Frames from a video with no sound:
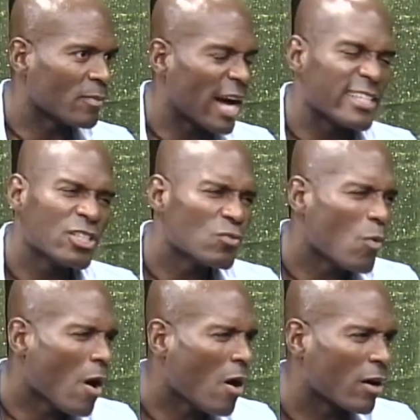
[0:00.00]
No. I just
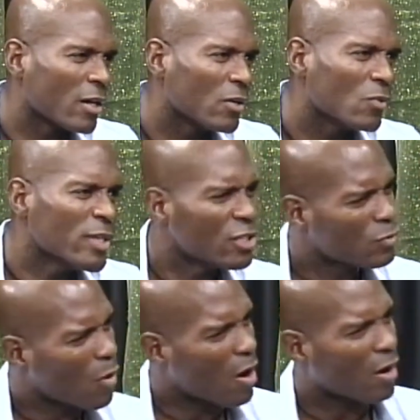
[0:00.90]
walk. We the
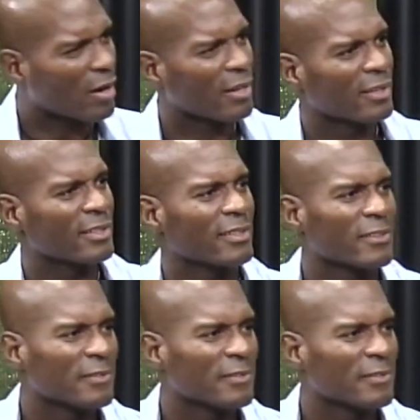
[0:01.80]
best walk. way you can you can